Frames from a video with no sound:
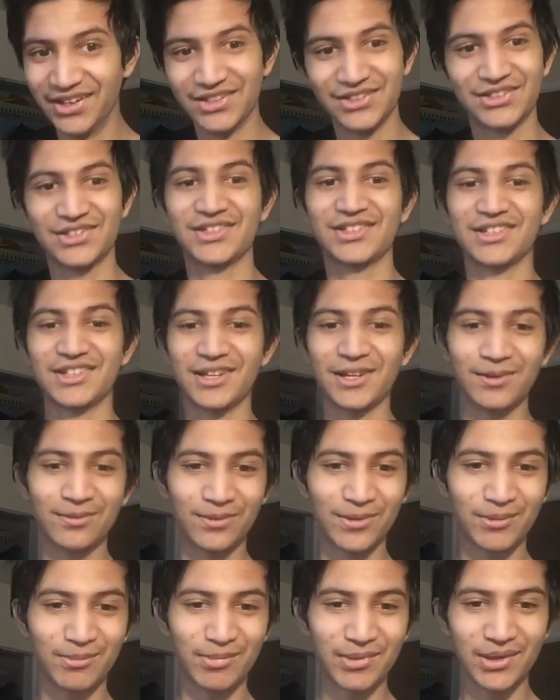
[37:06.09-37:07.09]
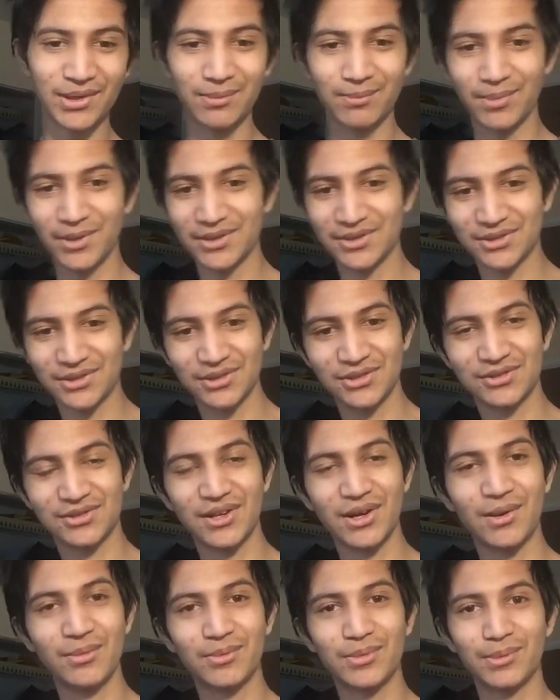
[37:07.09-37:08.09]
Subscribe to PewDiePie,
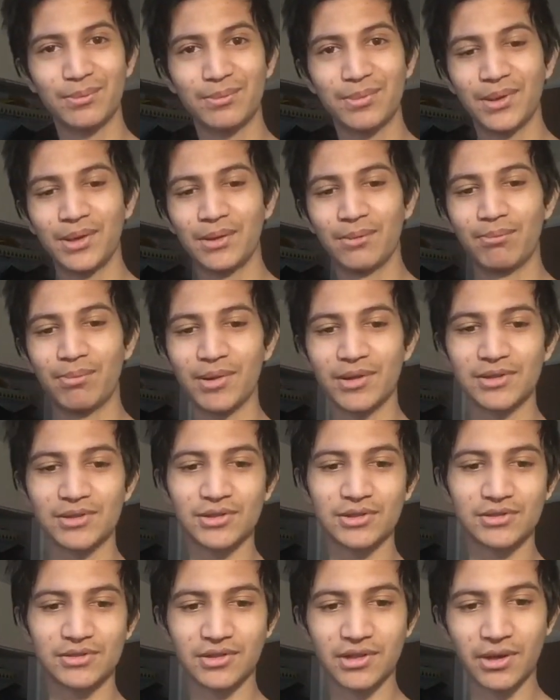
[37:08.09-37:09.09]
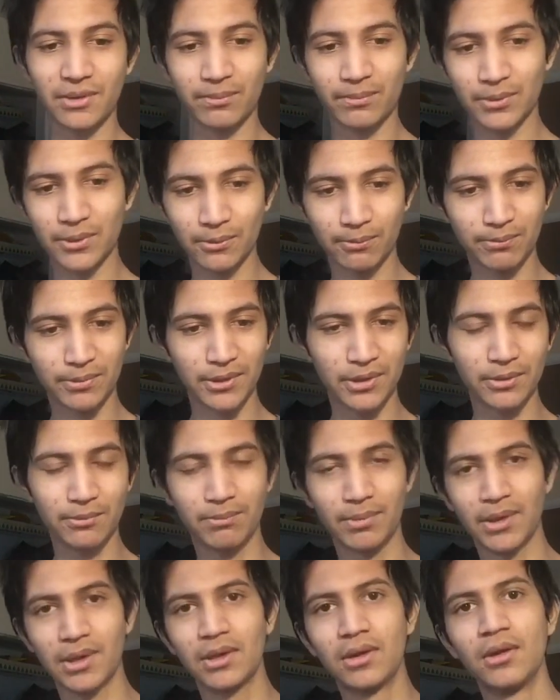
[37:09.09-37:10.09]
subscribe to PewDiePie, subscribe to
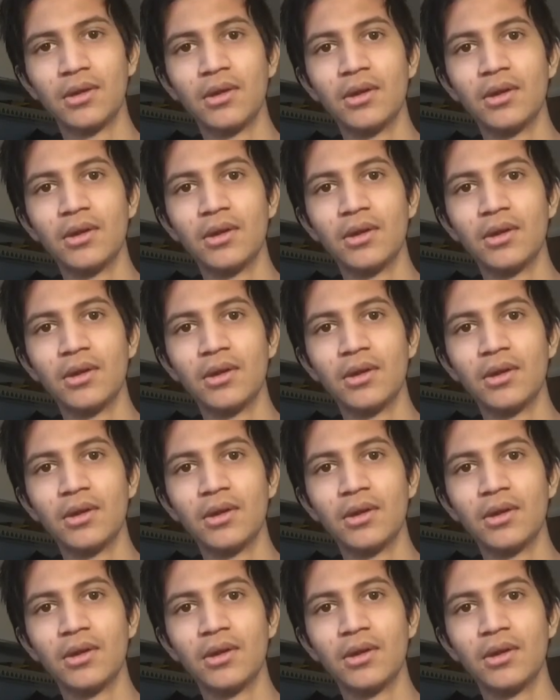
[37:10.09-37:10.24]
PewDiePie,